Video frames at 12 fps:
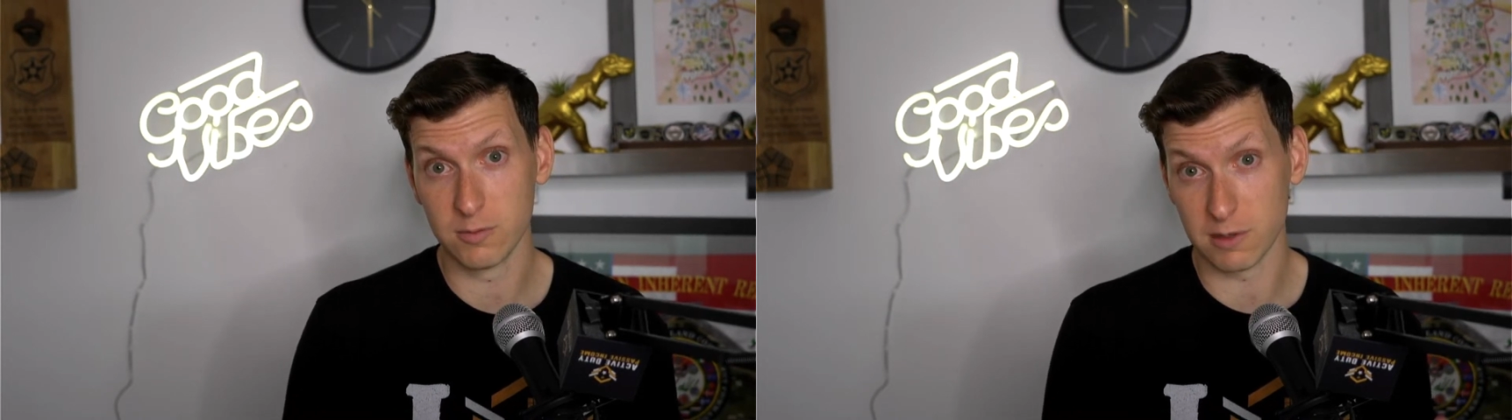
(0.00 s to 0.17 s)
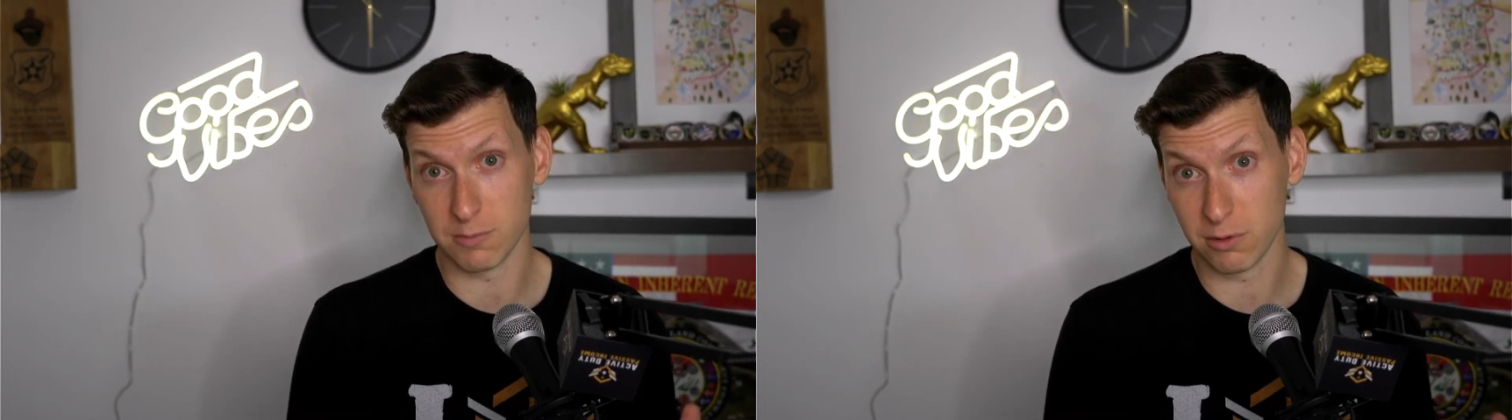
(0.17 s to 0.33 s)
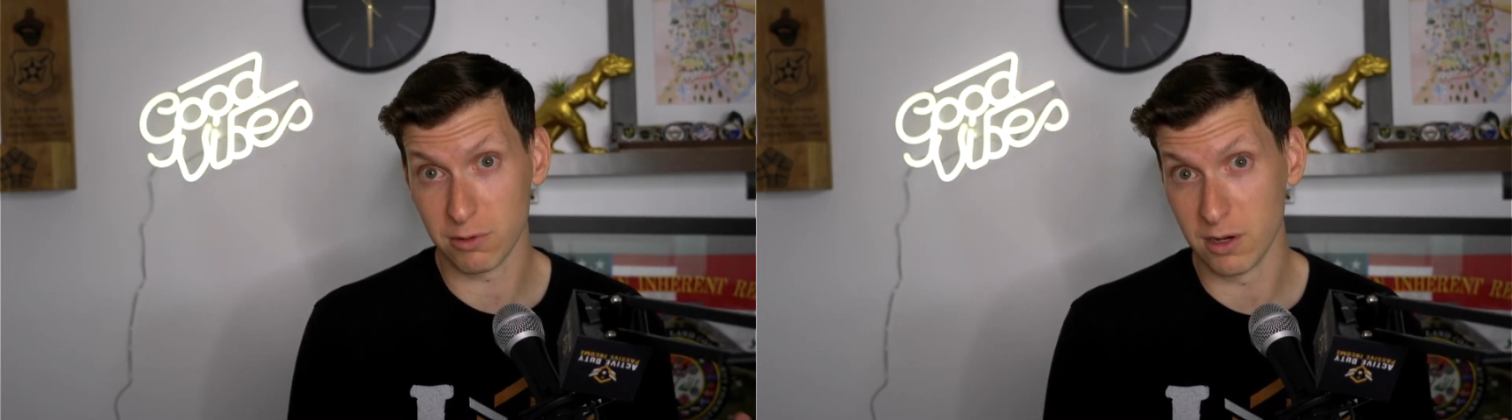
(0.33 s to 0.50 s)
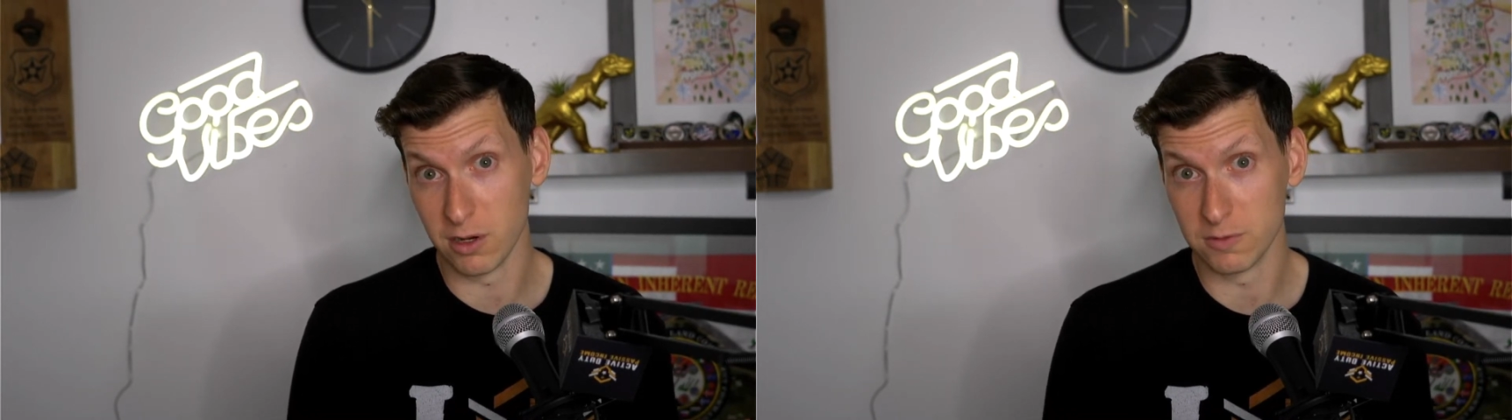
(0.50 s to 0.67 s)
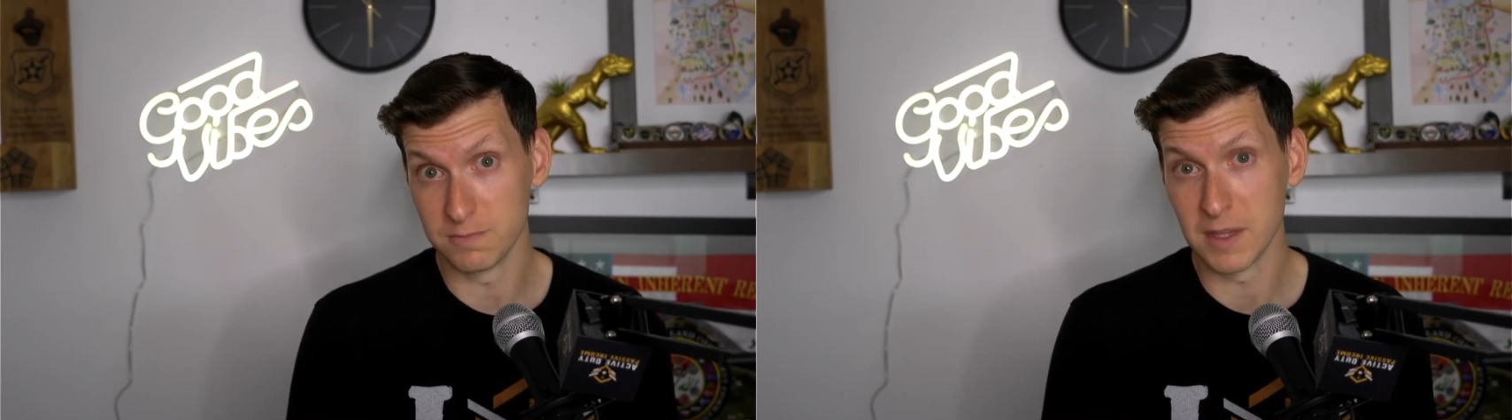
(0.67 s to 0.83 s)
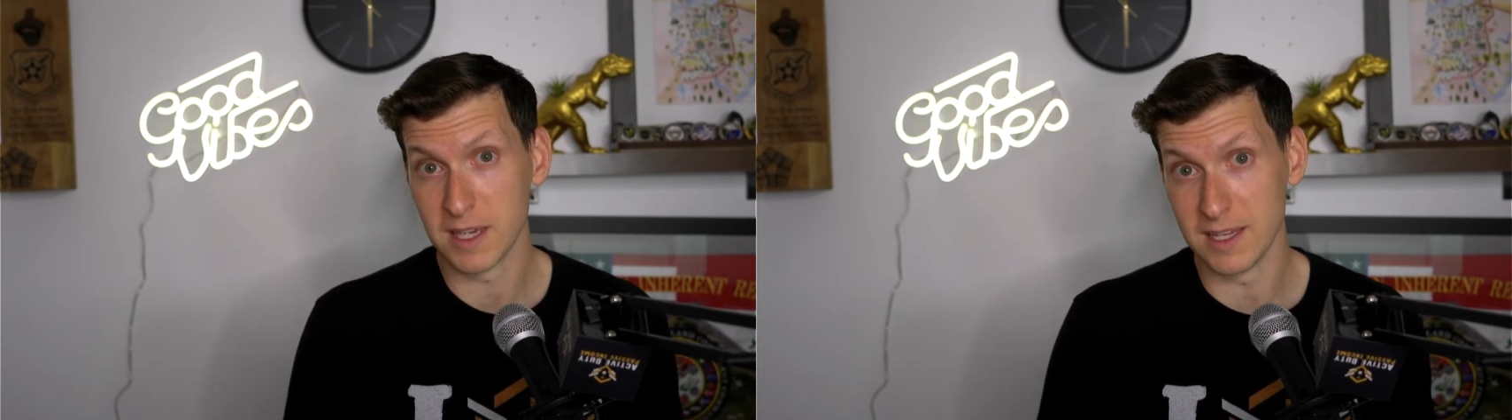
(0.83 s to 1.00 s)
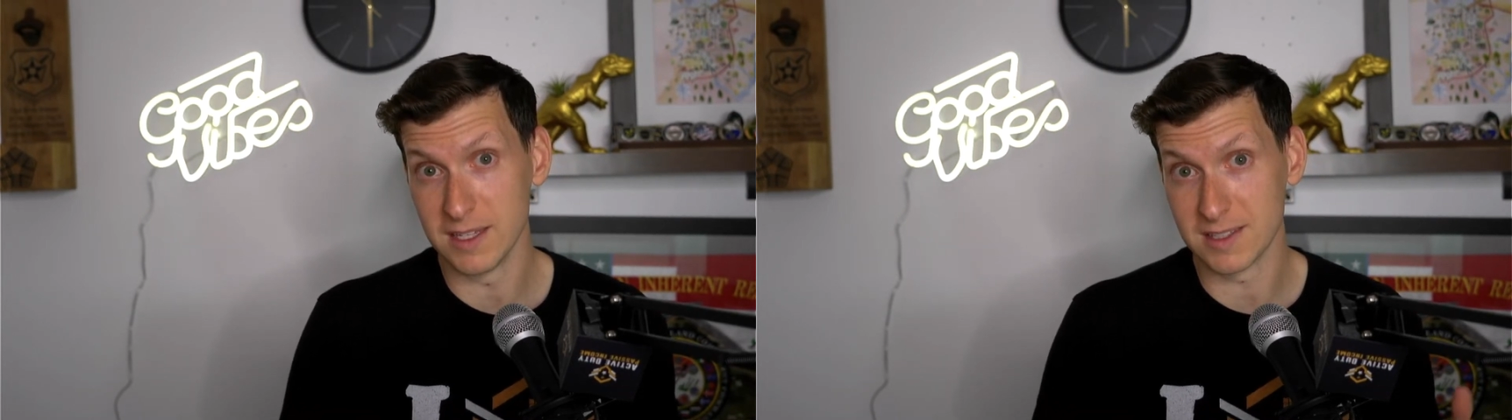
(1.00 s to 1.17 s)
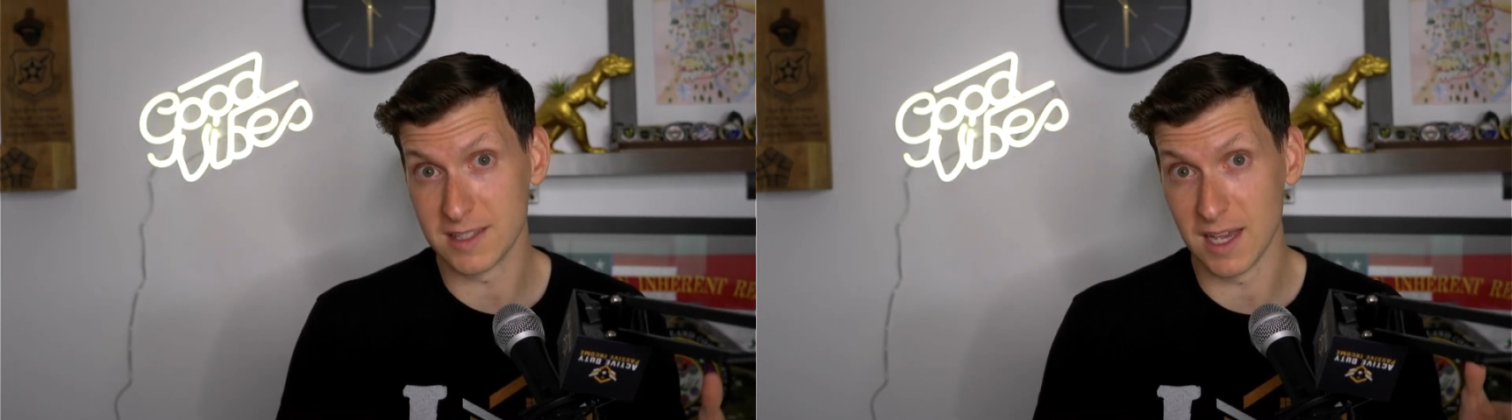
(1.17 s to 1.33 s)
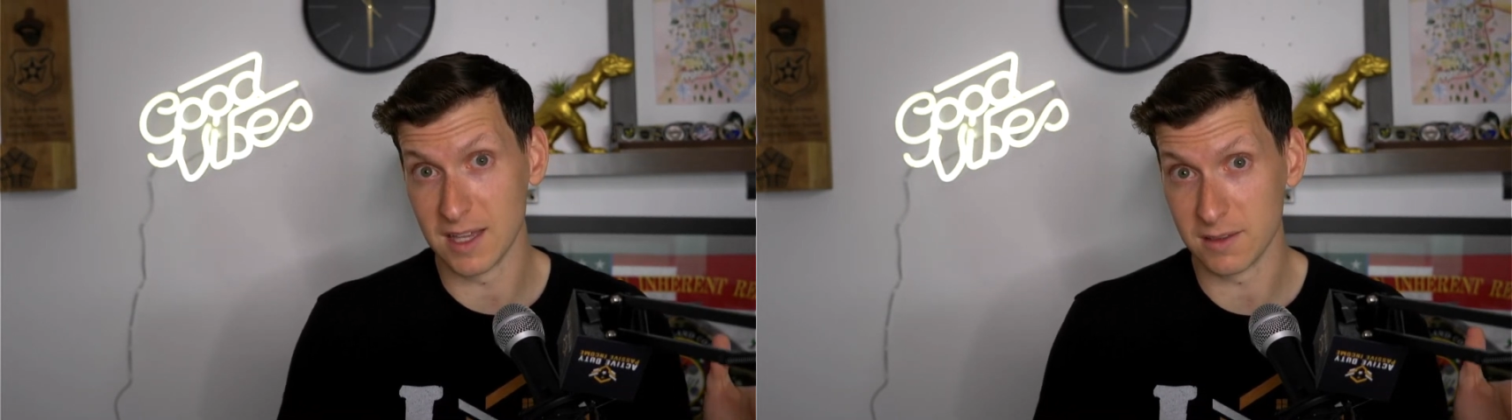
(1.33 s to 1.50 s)
a pro is
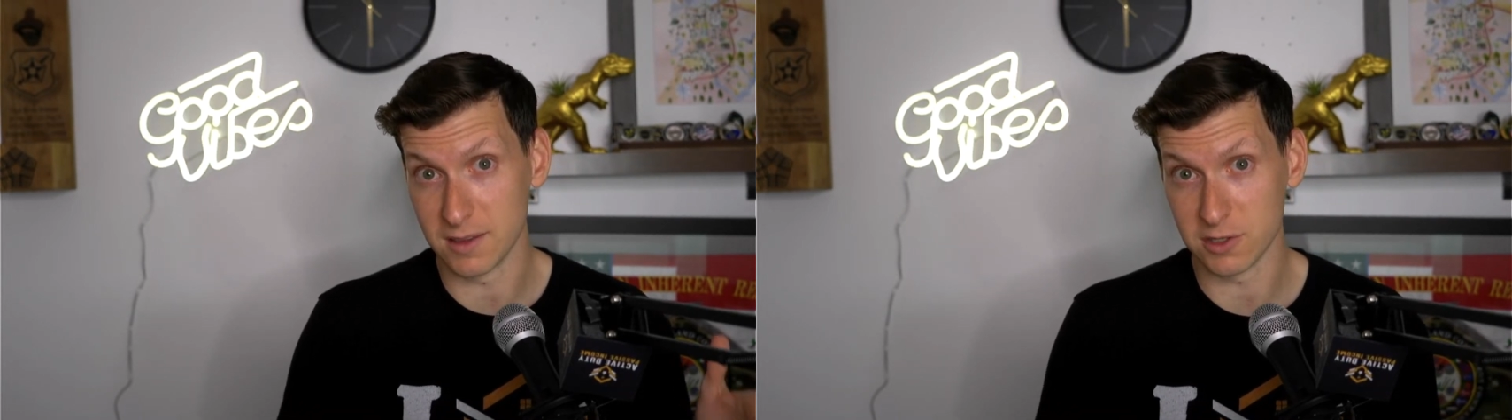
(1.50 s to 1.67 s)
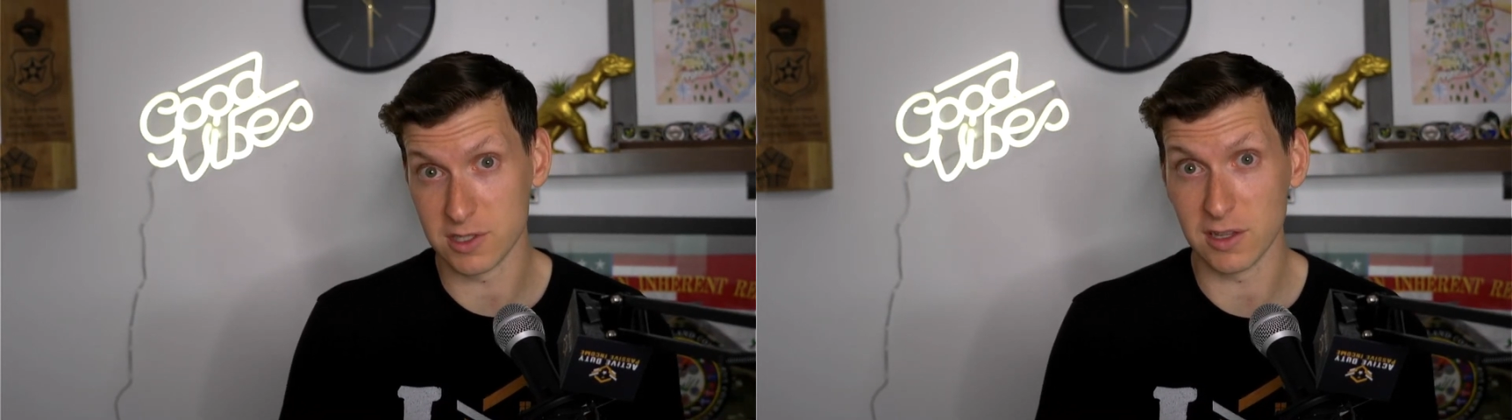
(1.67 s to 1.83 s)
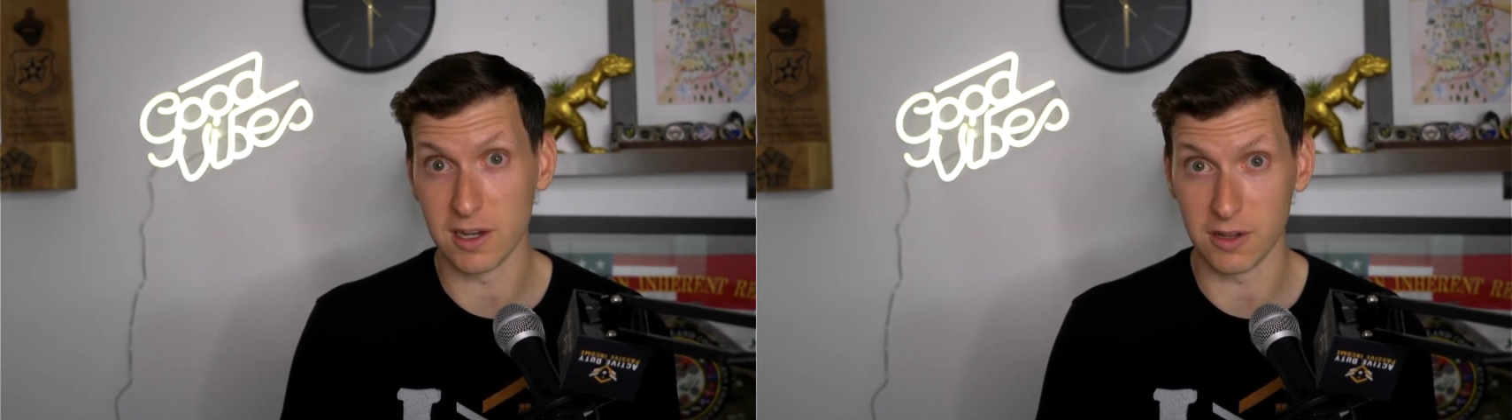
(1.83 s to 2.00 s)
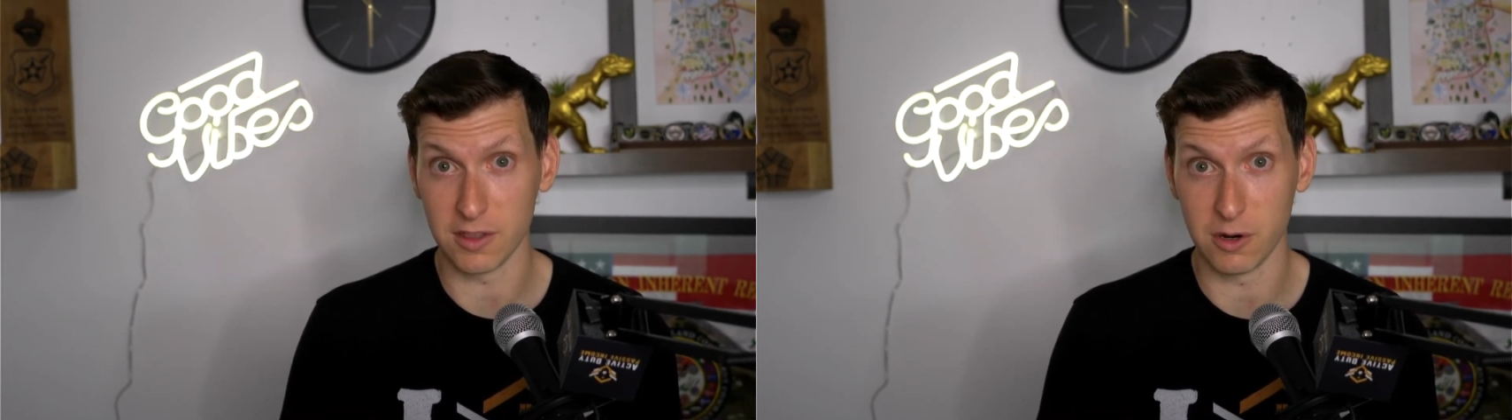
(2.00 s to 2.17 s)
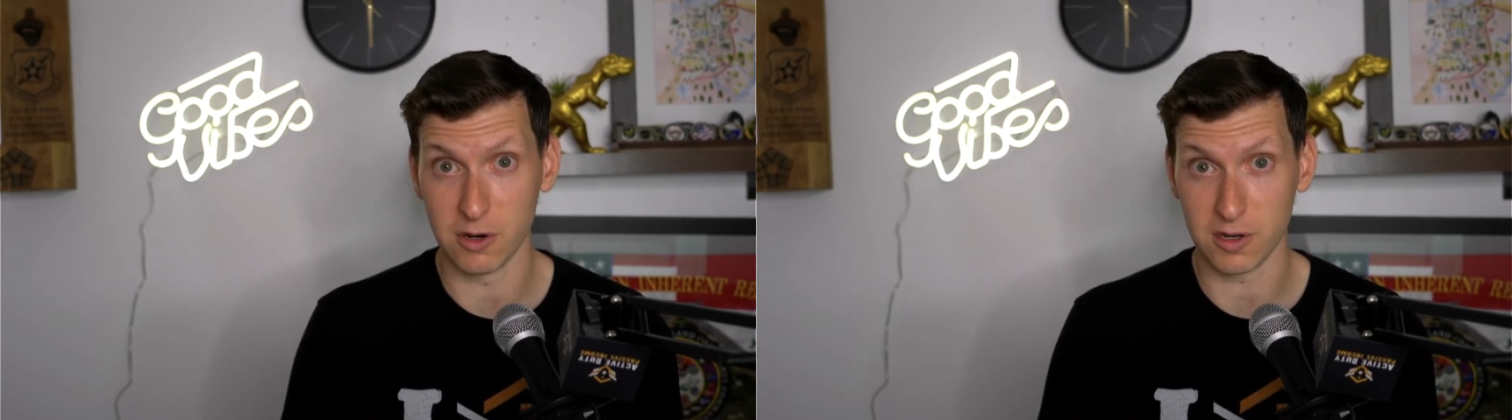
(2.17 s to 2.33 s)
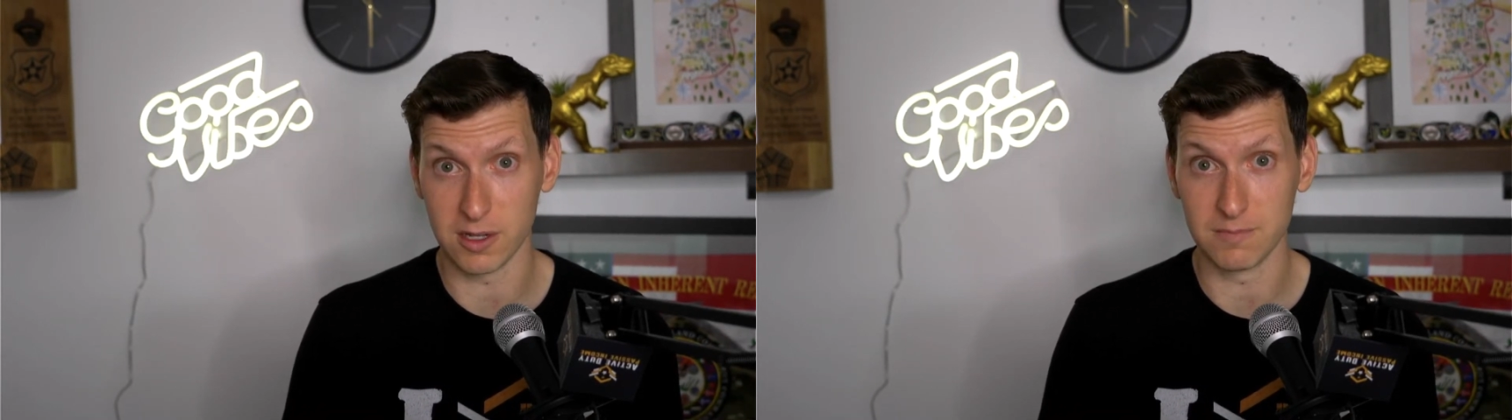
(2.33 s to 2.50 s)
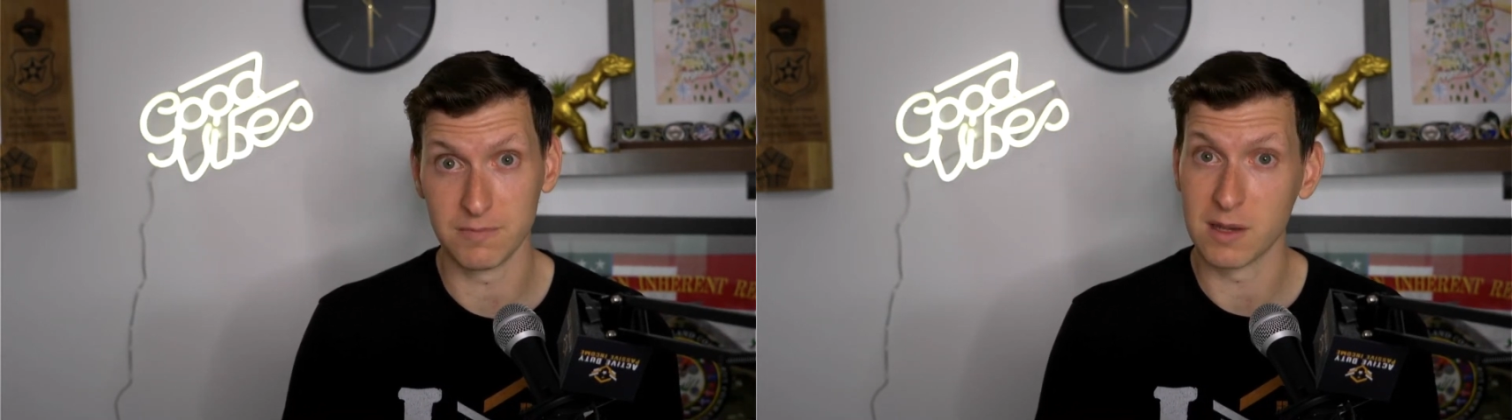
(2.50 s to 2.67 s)
that there's a lot on the market.